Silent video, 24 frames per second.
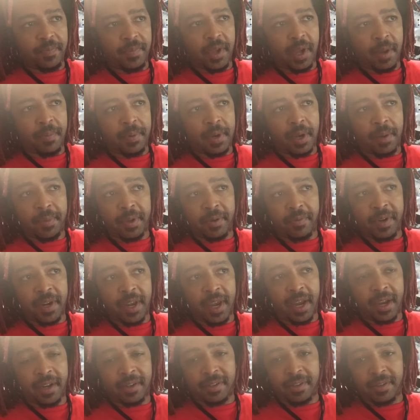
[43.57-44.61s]
upcoming
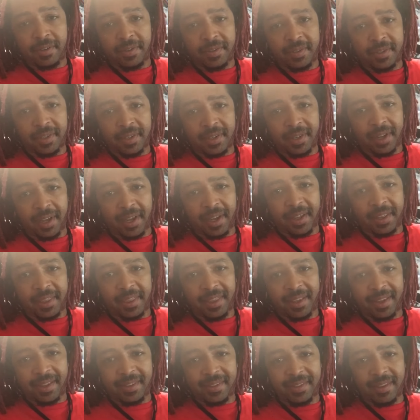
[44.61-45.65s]
reactors and
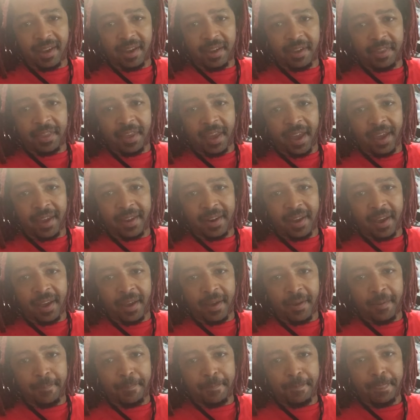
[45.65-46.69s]
things like that.
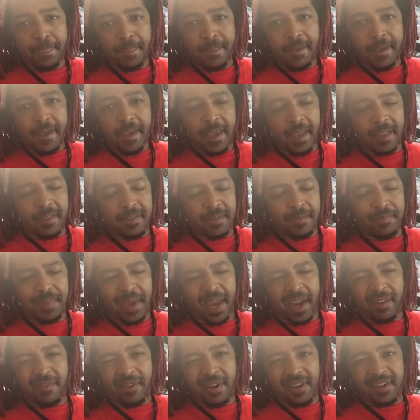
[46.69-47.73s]
And some
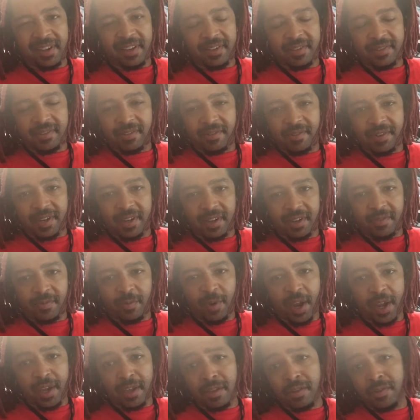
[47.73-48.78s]
background history on
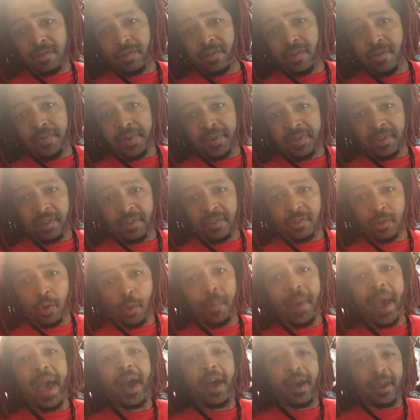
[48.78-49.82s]
why YouTubers are so
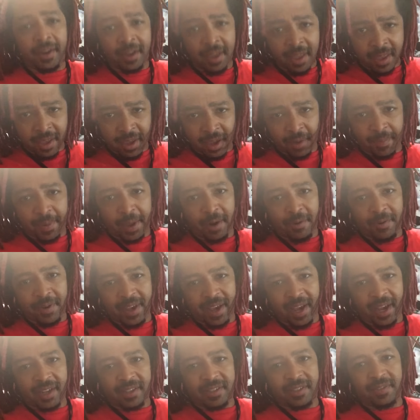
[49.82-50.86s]
mad about
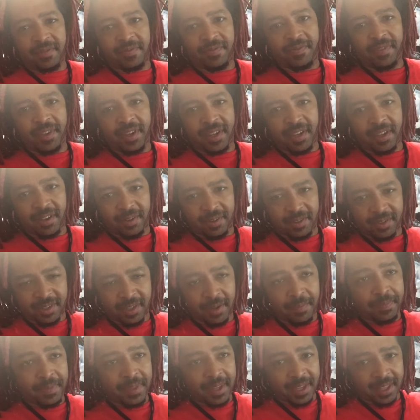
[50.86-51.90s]
reaction videos,
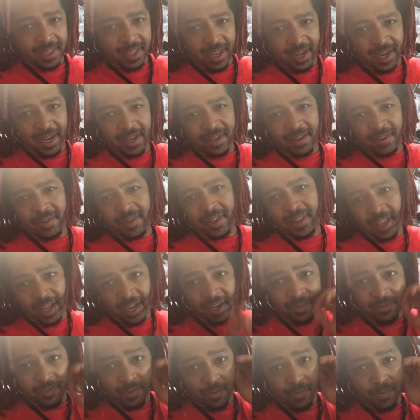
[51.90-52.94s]
something that I know a
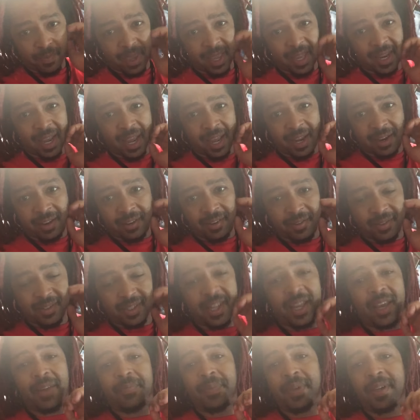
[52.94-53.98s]
lot of you may not
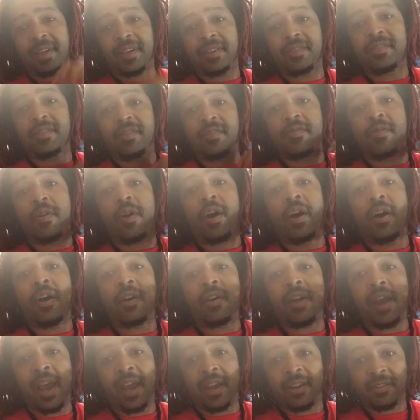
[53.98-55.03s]
understand because you
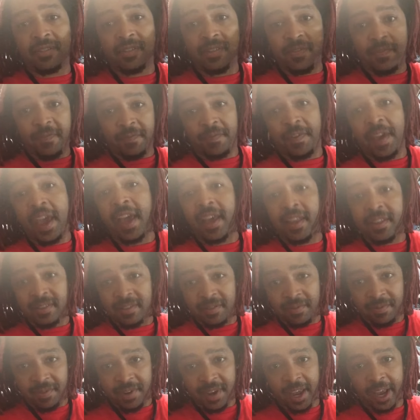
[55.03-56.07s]
are actually fans
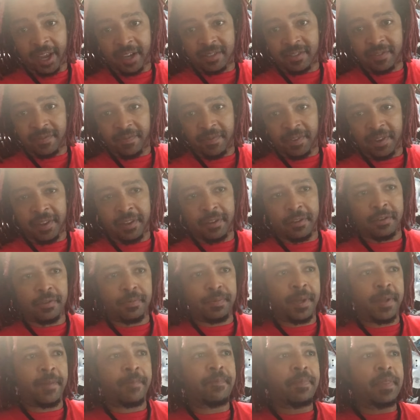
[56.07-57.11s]
of reaction videos,
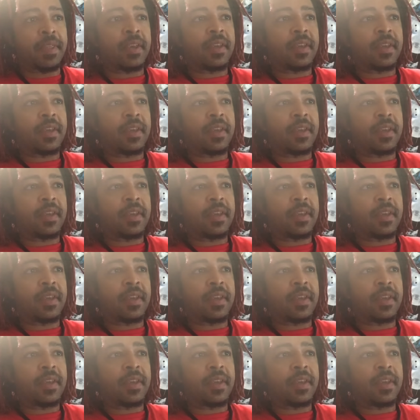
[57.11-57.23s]
but